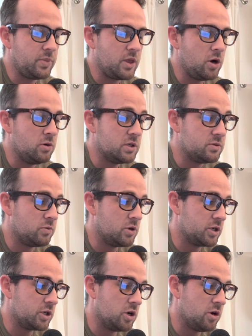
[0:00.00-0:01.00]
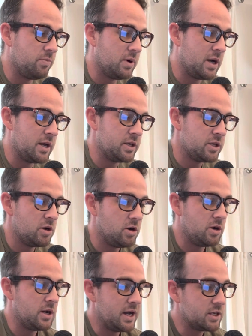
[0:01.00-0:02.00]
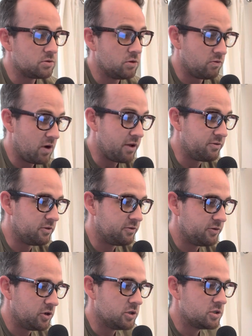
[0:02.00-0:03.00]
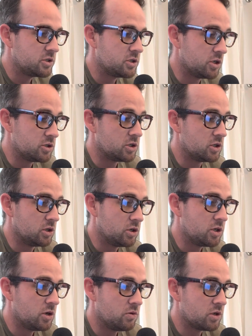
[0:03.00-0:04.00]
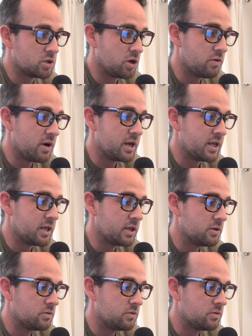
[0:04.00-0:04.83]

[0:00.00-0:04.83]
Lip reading: always want to go by your actual rifle first. So just look at what already